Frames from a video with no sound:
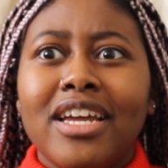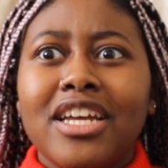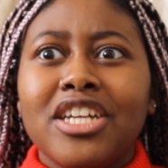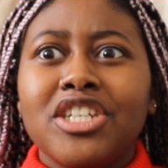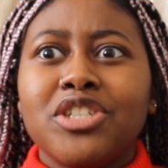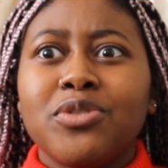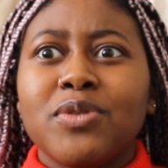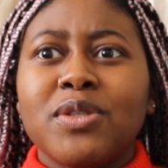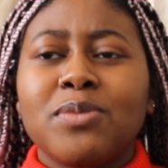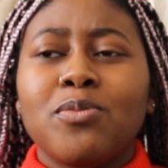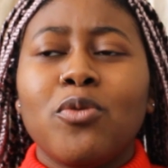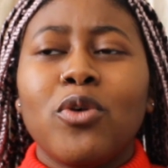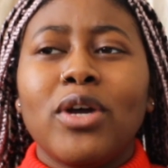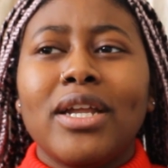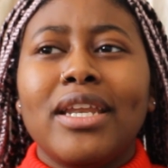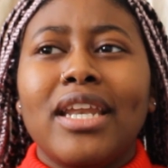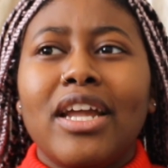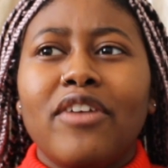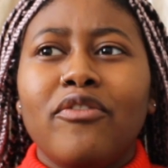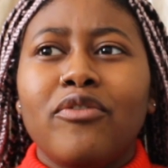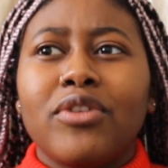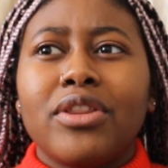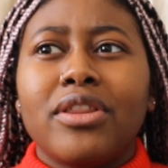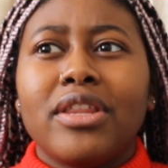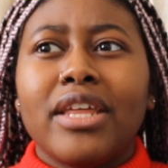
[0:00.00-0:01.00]
She was more in
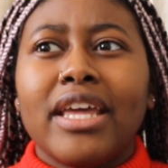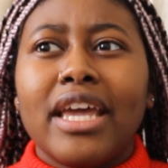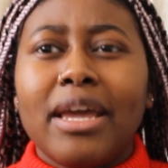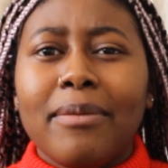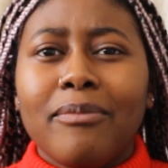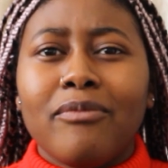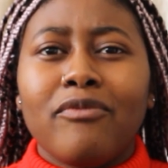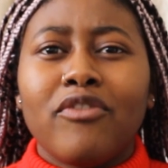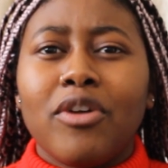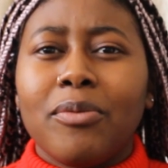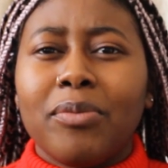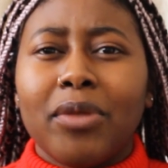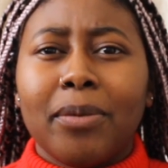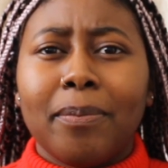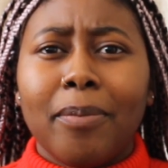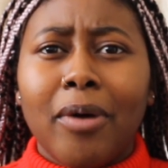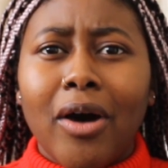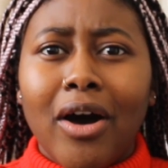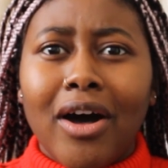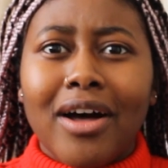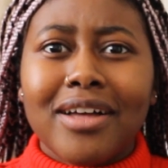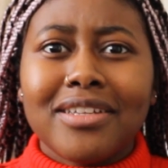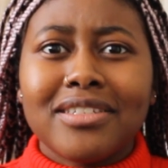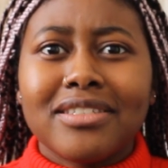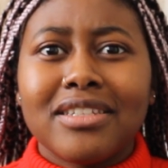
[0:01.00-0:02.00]
love with him from the
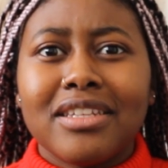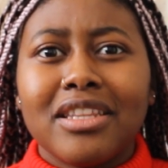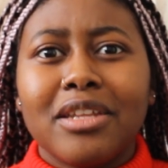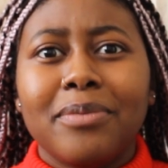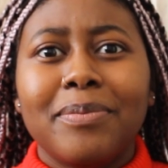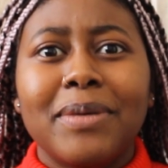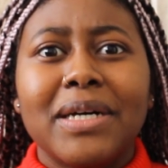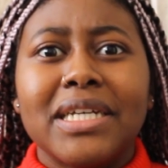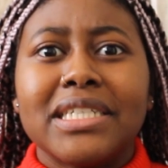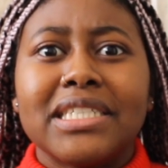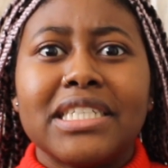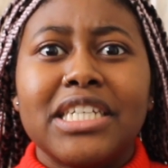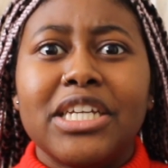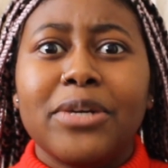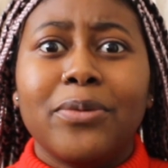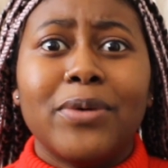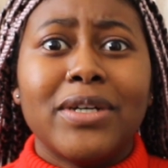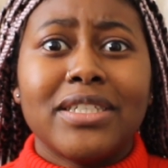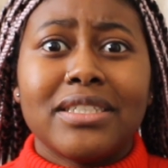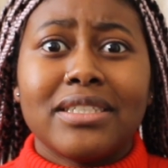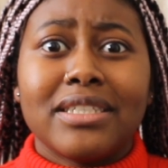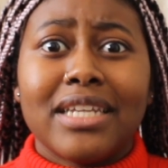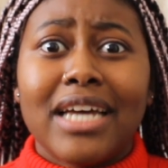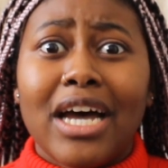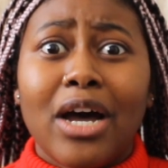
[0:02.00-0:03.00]
past than the person he
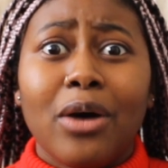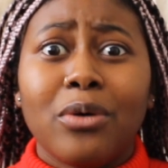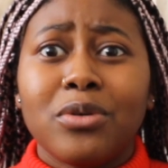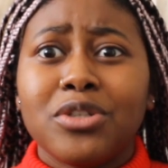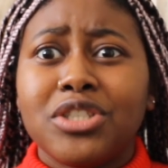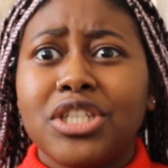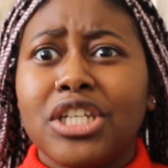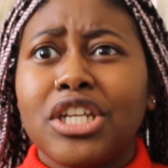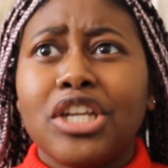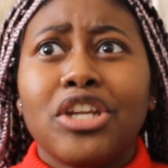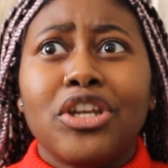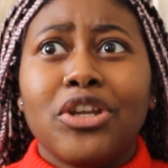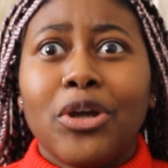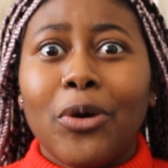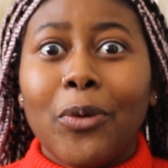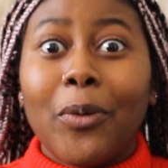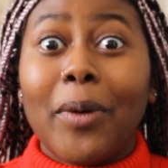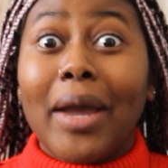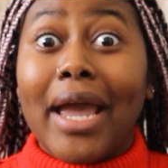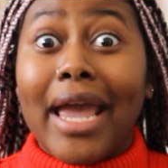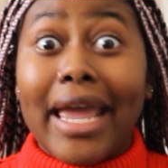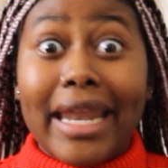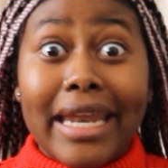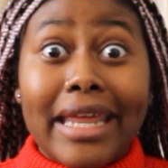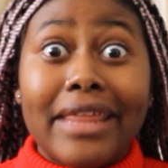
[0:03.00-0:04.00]
was now. She didn't know
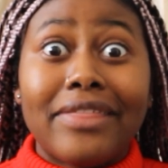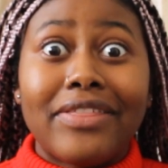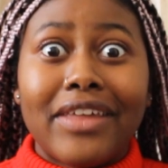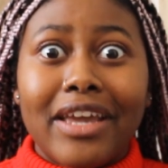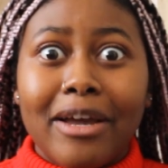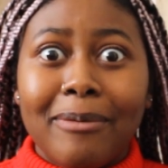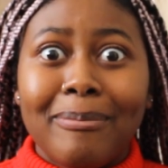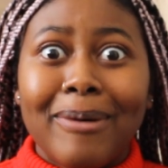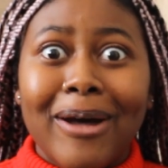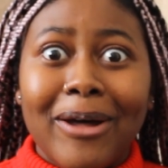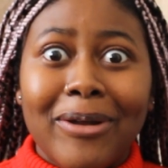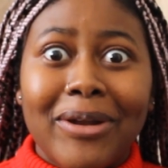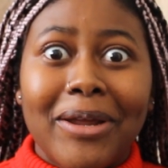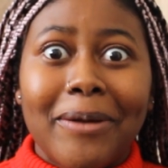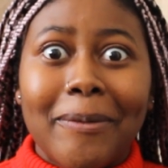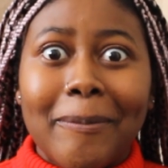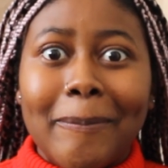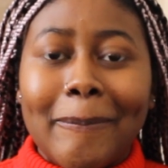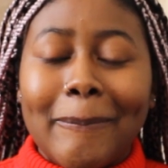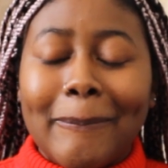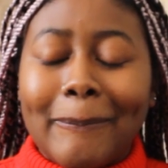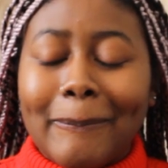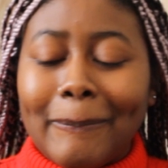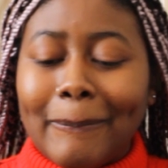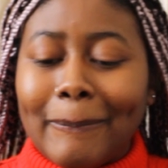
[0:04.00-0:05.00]
anything about him.
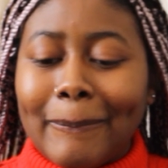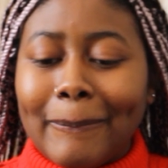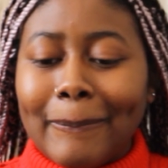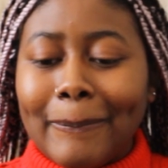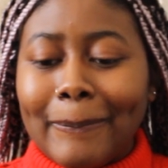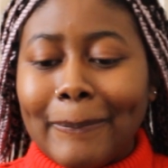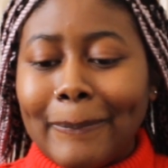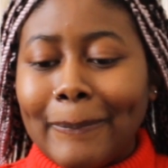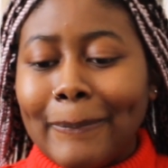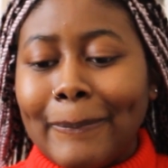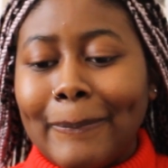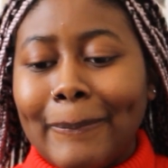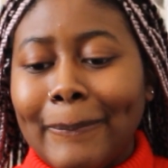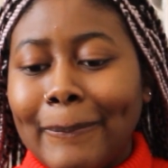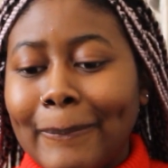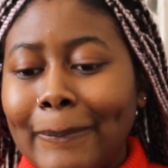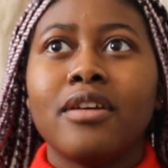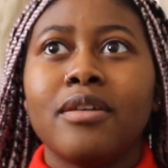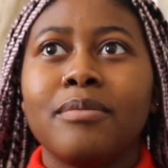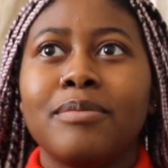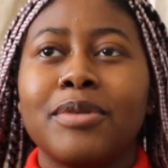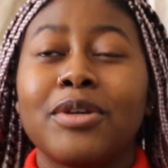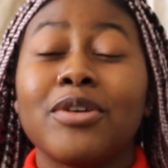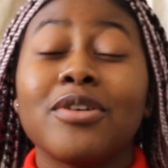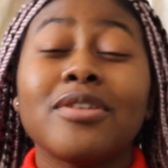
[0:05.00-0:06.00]

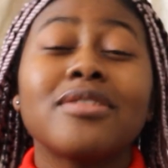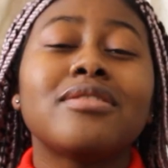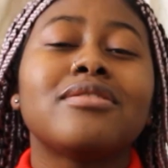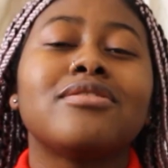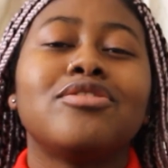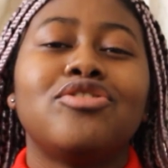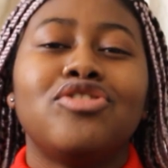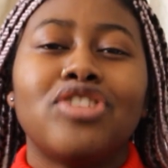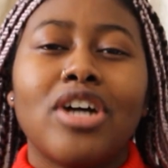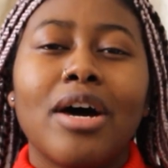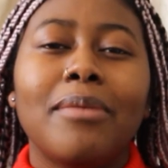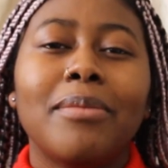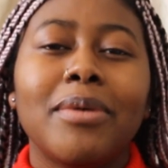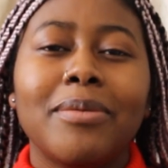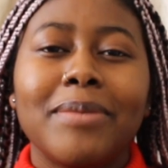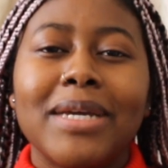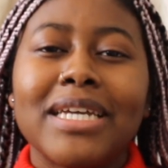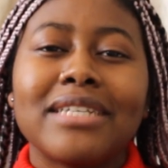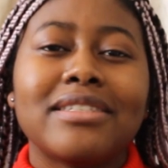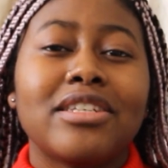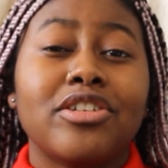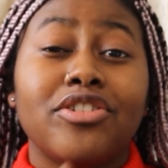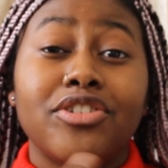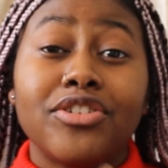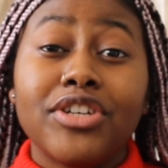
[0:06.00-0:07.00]
Because the drama
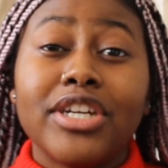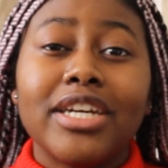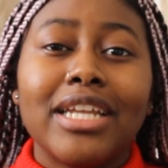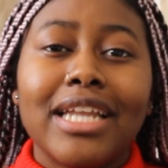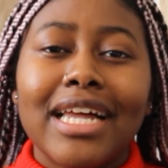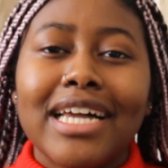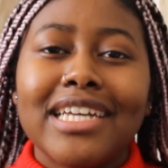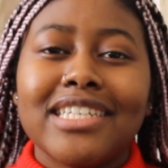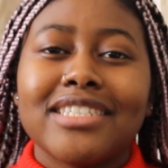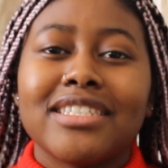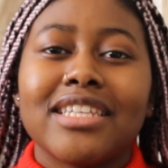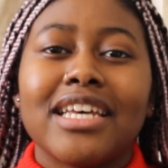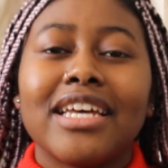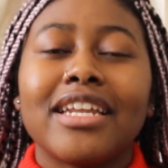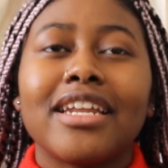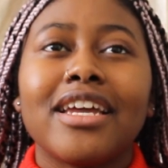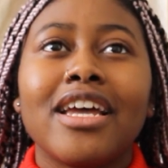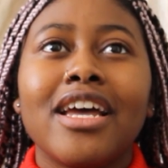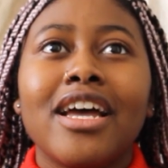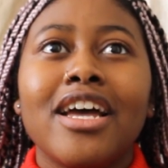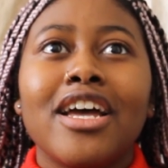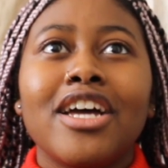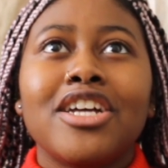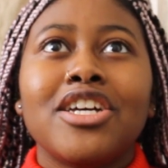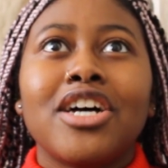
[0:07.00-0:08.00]
makes her realize that
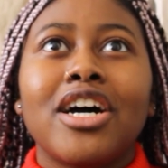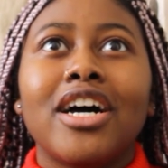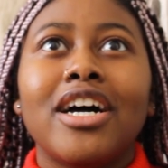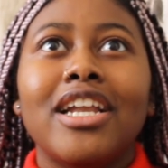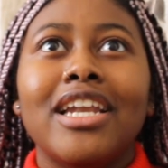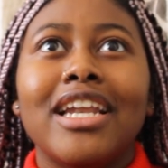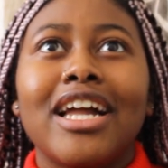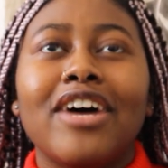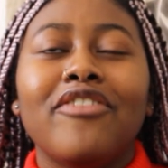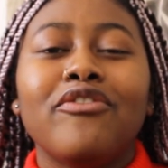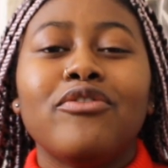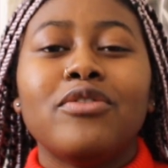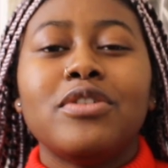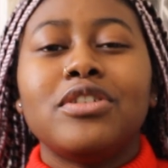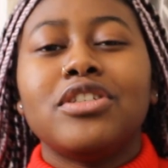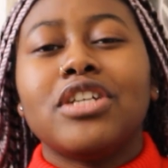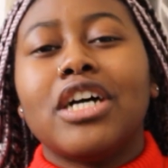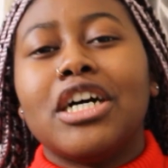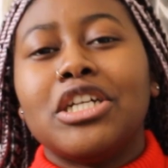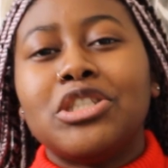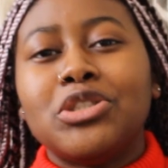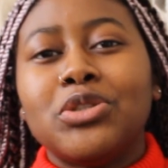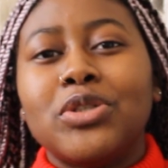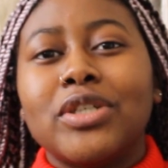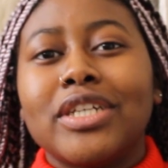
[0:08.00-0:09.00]
her love with
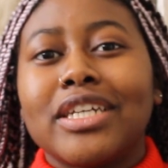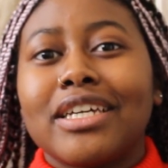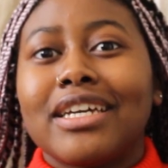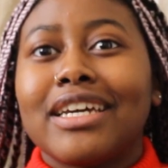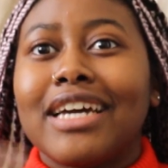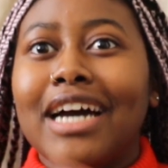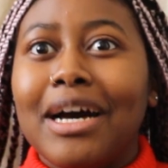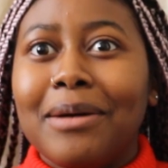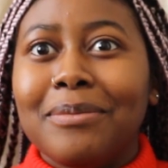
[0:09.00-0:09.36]
Cha Ju-ik